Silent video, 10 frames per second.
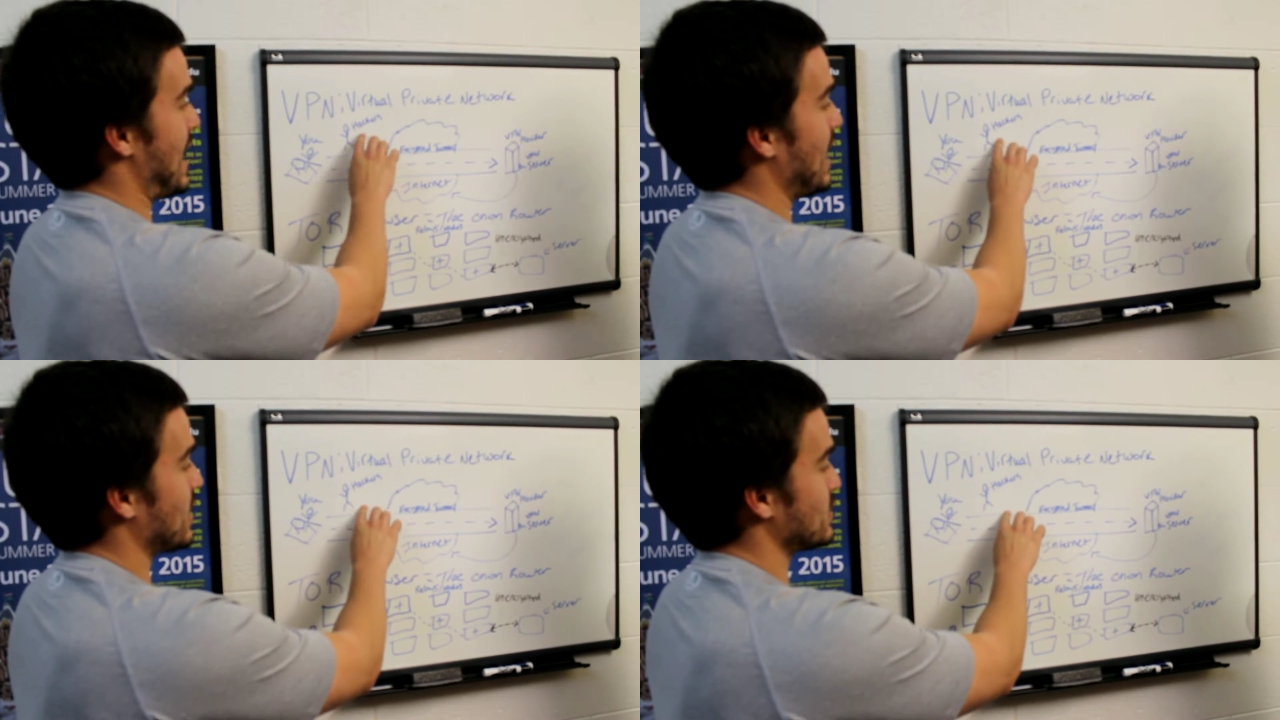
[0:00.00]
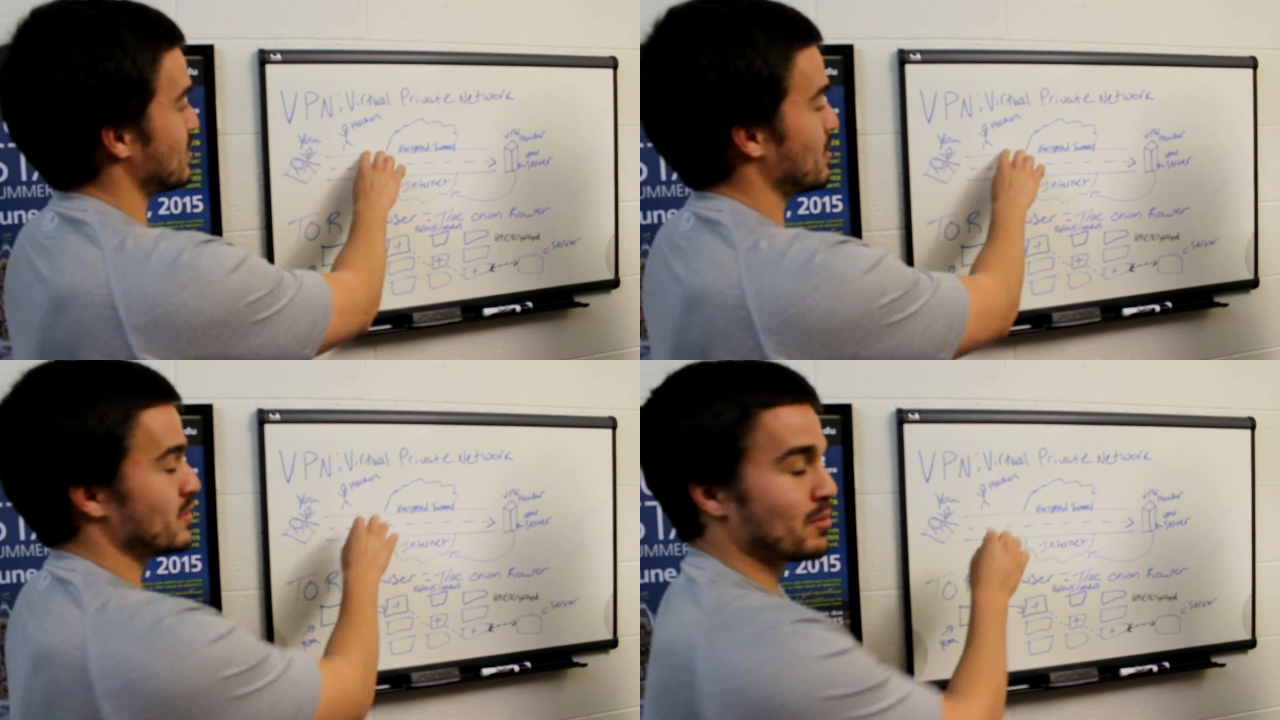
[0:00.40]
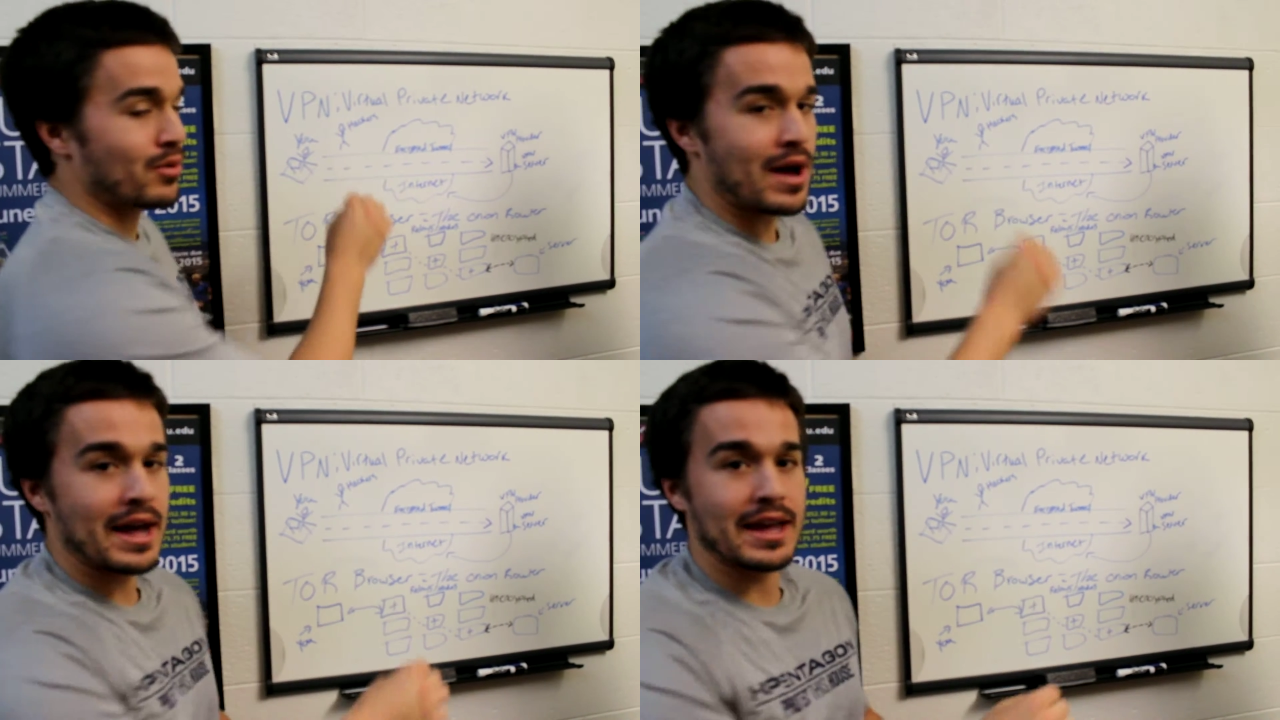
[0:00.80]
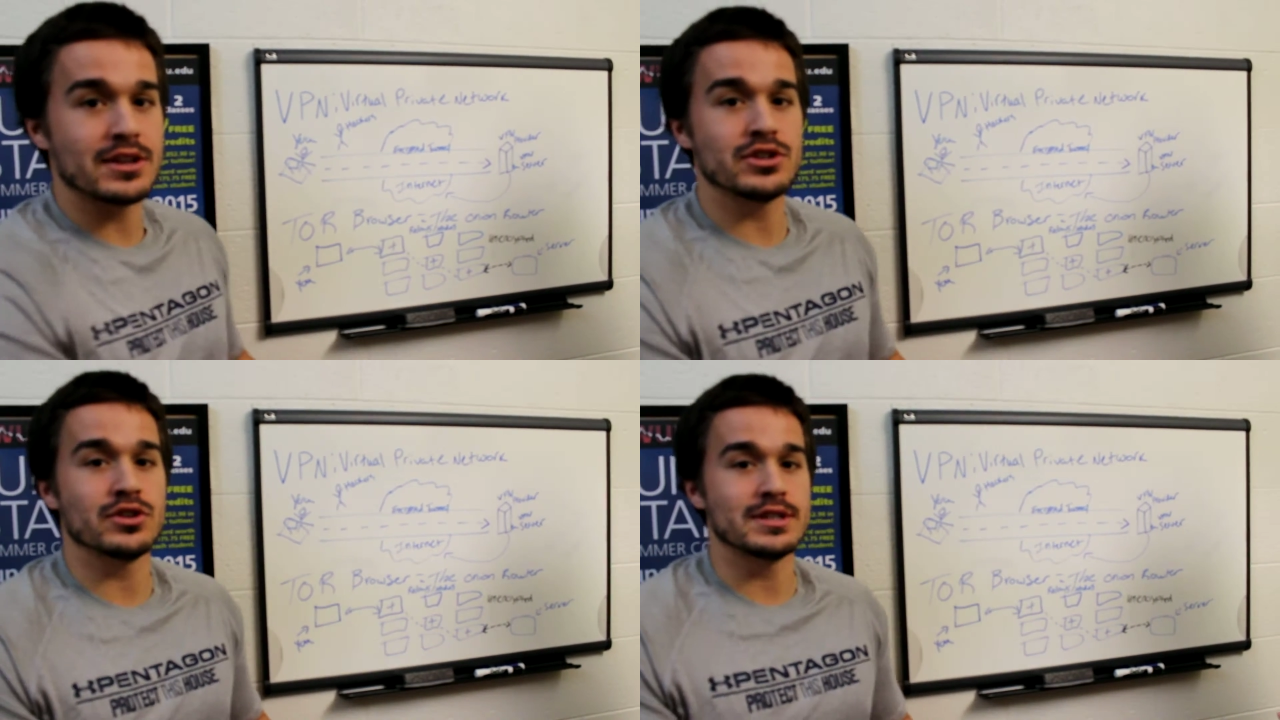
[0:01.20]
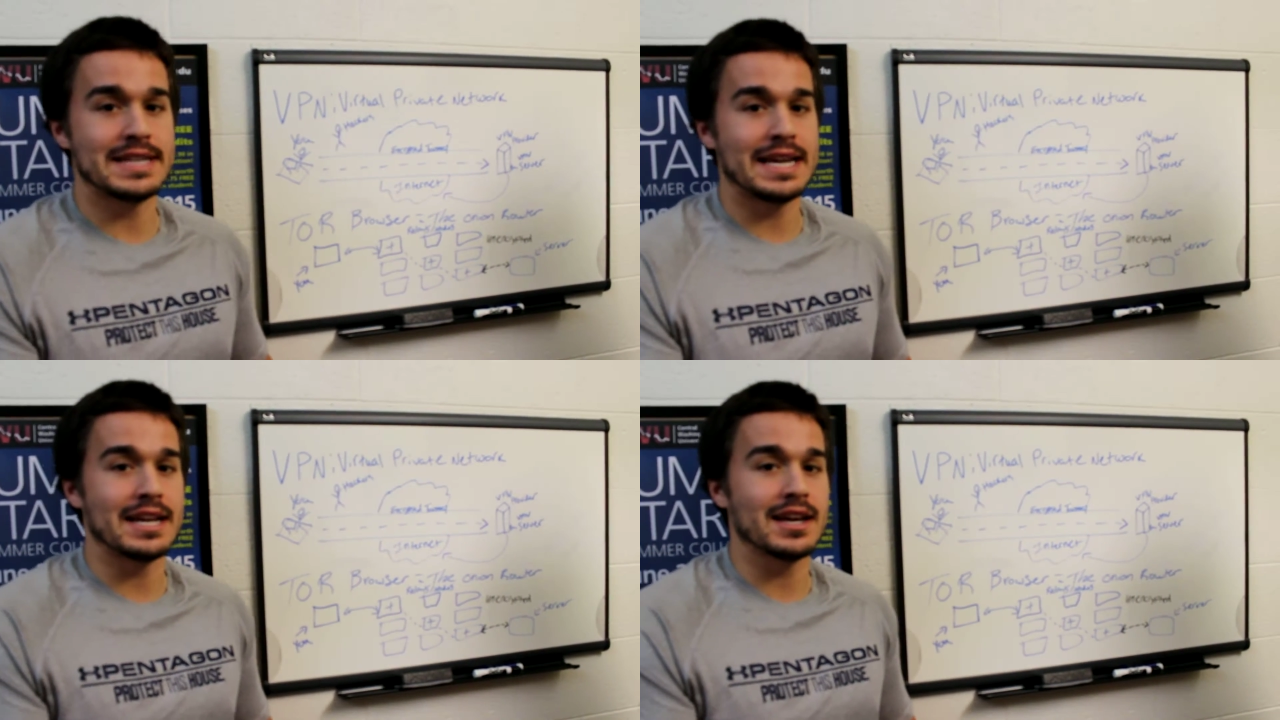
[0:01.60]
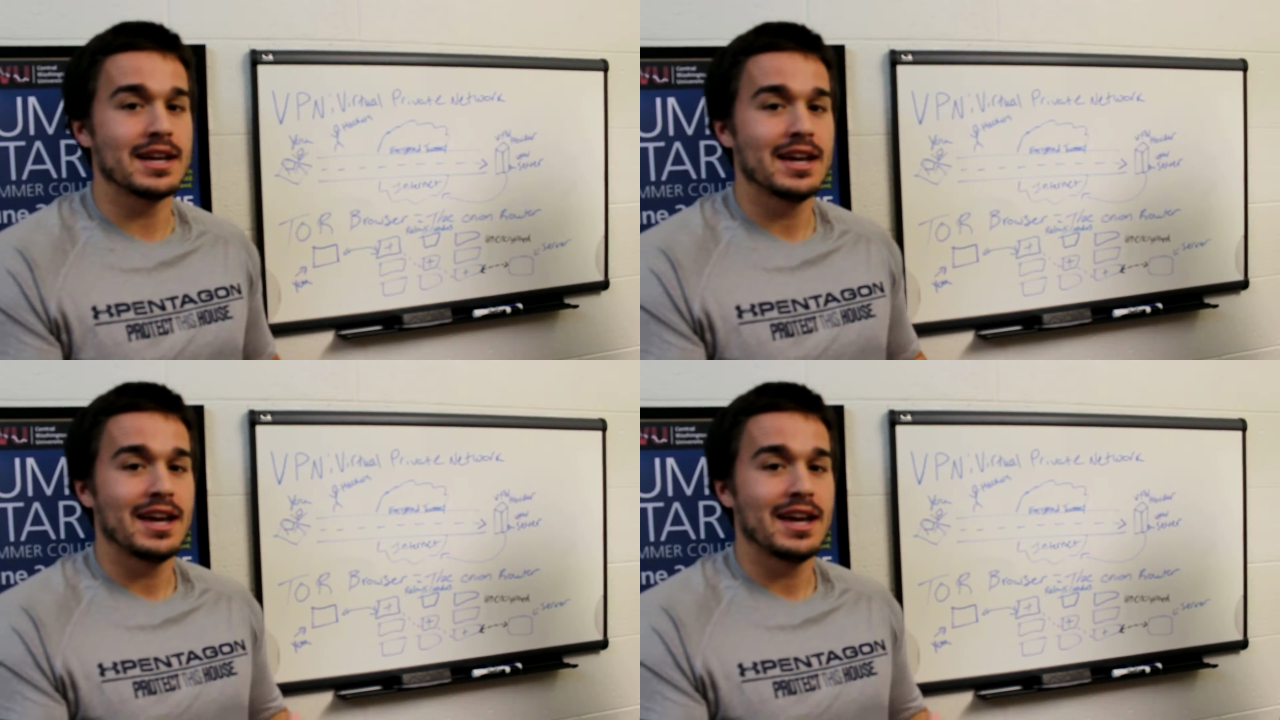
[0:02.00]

hackers will be able to pry into your data